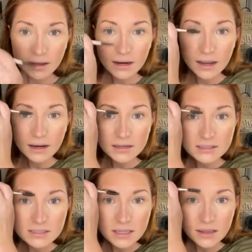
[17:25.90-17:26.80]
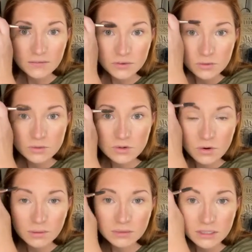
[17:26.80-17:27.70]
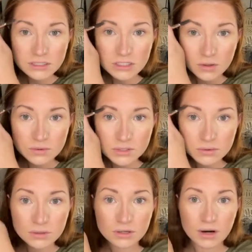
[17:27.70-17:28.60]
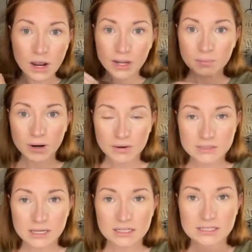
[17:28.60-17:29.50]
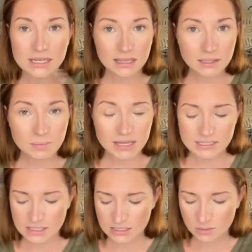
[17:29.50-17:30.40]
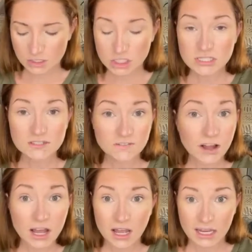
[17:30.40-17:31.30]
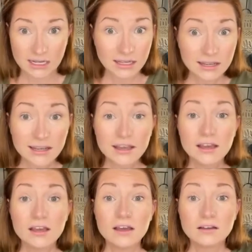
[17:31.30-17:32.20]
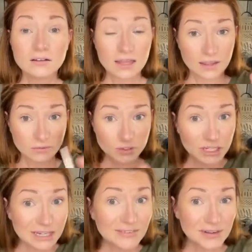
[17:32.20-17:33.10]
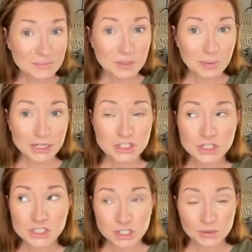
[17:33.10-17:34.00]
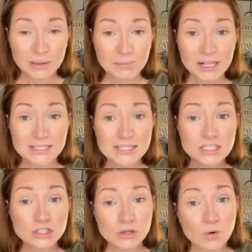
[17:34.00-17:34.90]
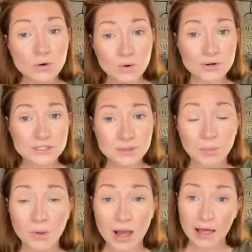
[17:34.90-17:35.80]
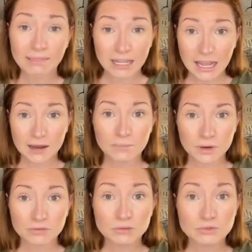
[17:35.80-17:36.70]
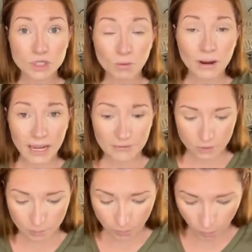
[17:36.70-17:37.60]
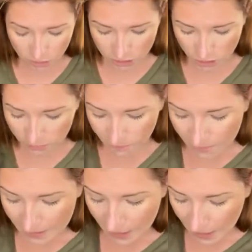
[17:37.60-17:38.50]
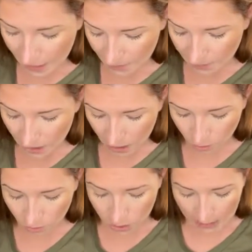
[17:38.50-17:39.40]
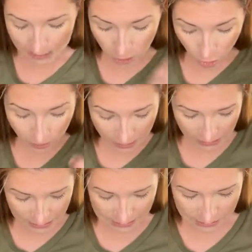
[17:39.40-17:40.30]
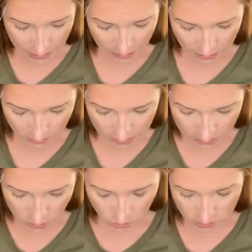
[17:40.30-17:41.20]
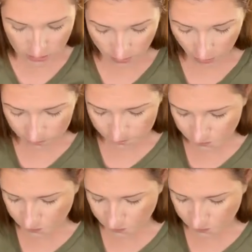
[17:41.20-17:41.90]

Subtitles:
And honestly, if you normally don't do your eyebrows on a daily basis, which is fine, if you're getting family pictures, do them because it's so noticeable on the camera. If you don't have a bolder eyebrow going, it's not going to be as noticeable.